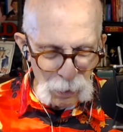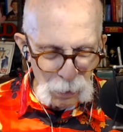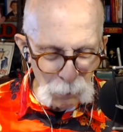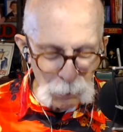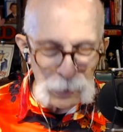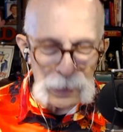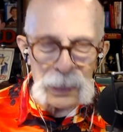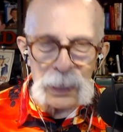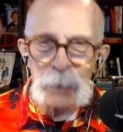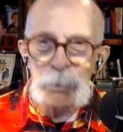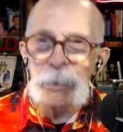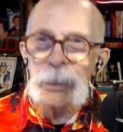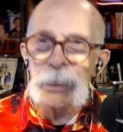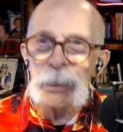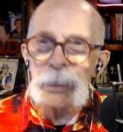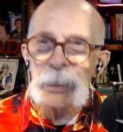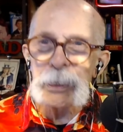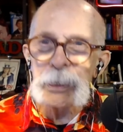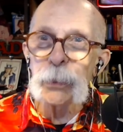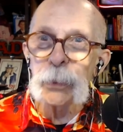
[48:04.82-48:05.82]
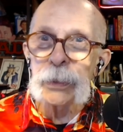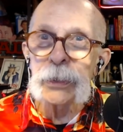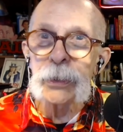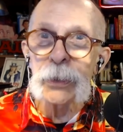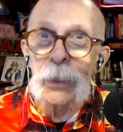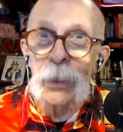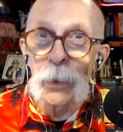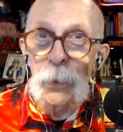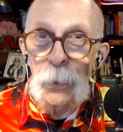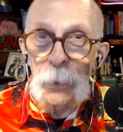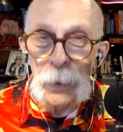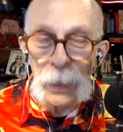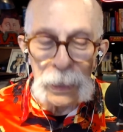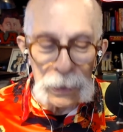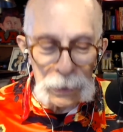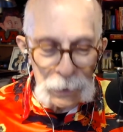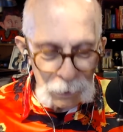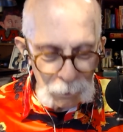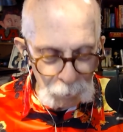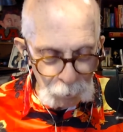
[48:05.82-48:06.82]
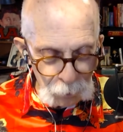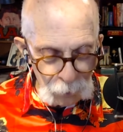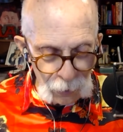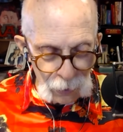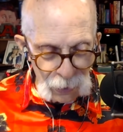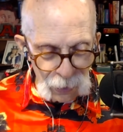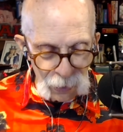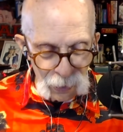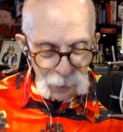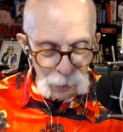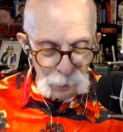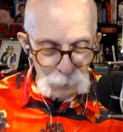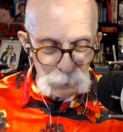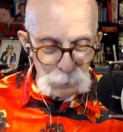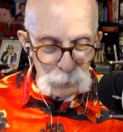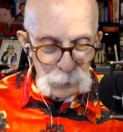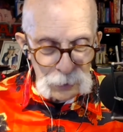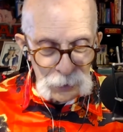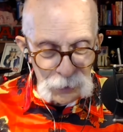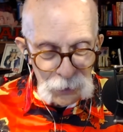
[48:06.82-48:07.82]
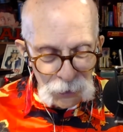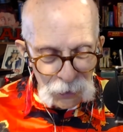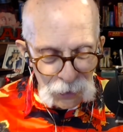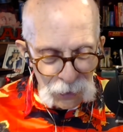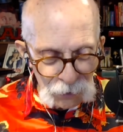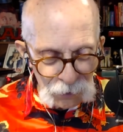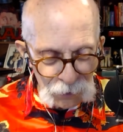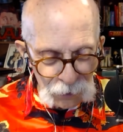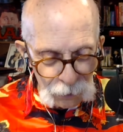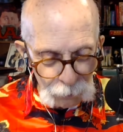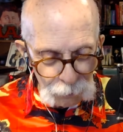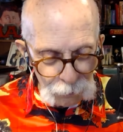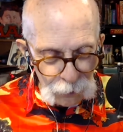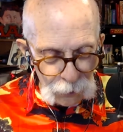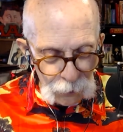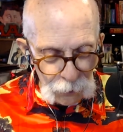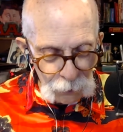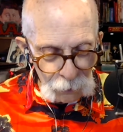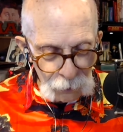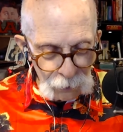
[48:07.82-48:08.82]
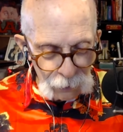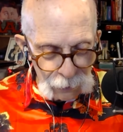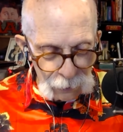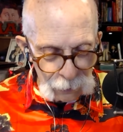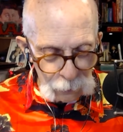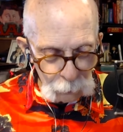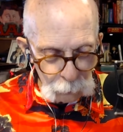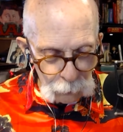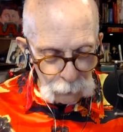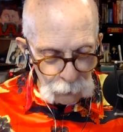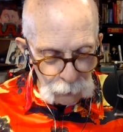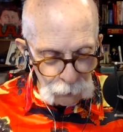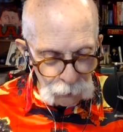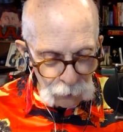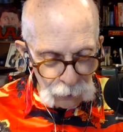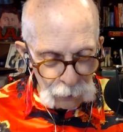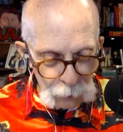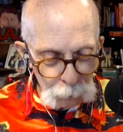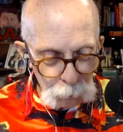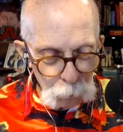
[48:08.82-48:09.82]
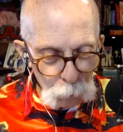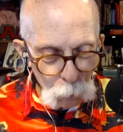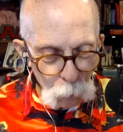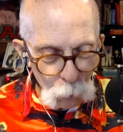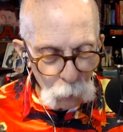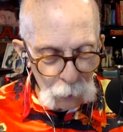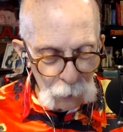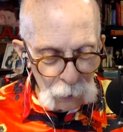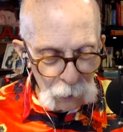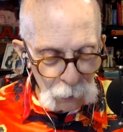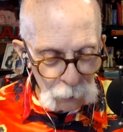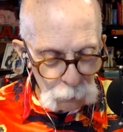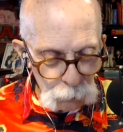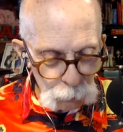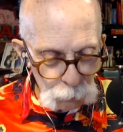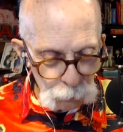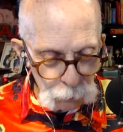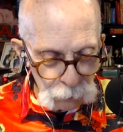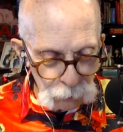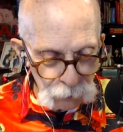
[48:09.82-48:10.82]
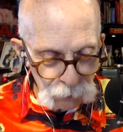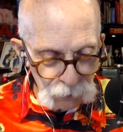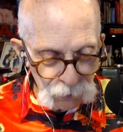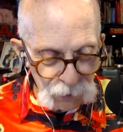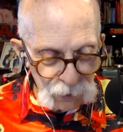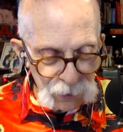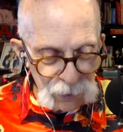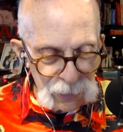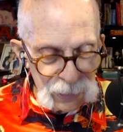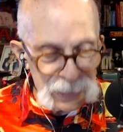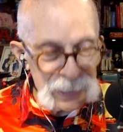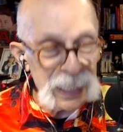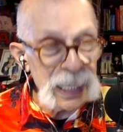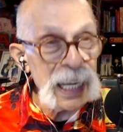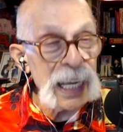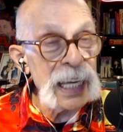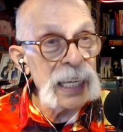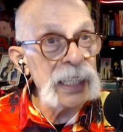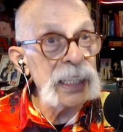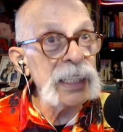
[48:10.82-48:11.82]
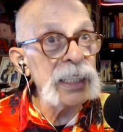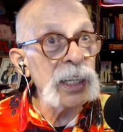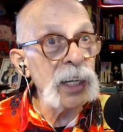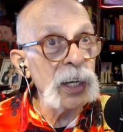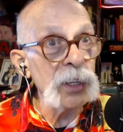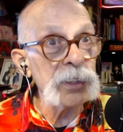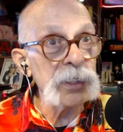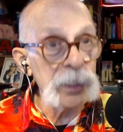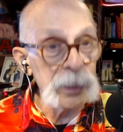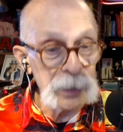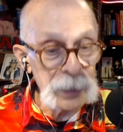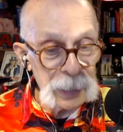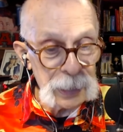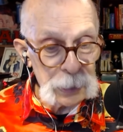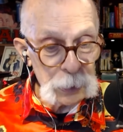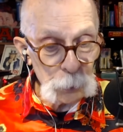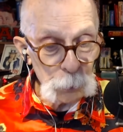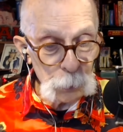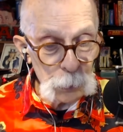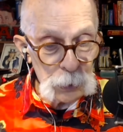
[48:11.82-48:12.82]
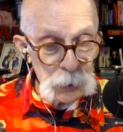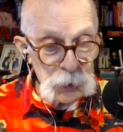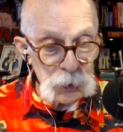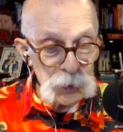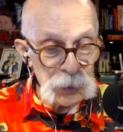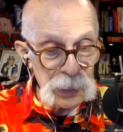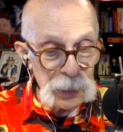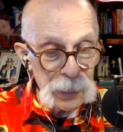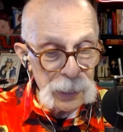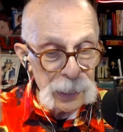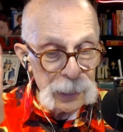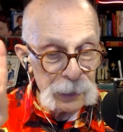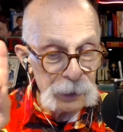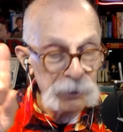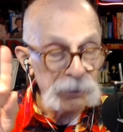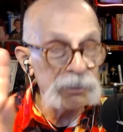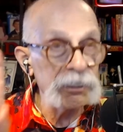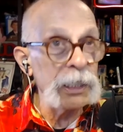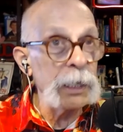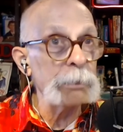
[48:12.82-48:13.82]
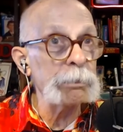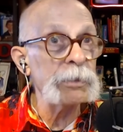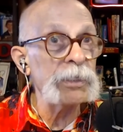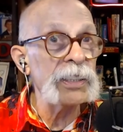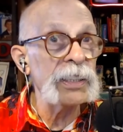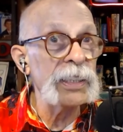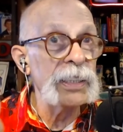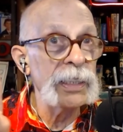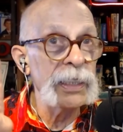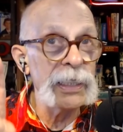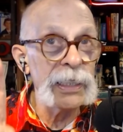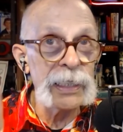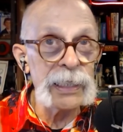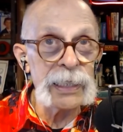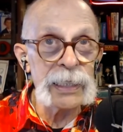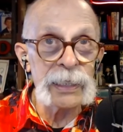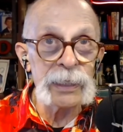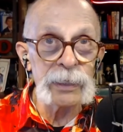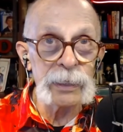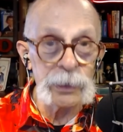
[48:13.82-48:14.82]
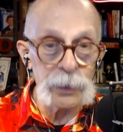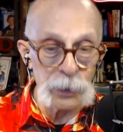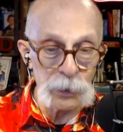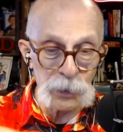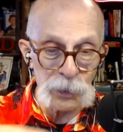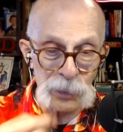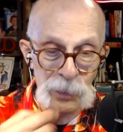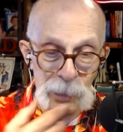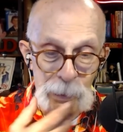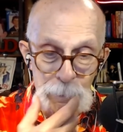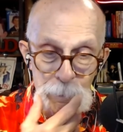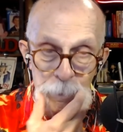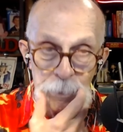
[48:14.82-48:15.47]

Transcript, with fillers: We're going to miss you when you go away. French is an official language in more countries than any other language except English.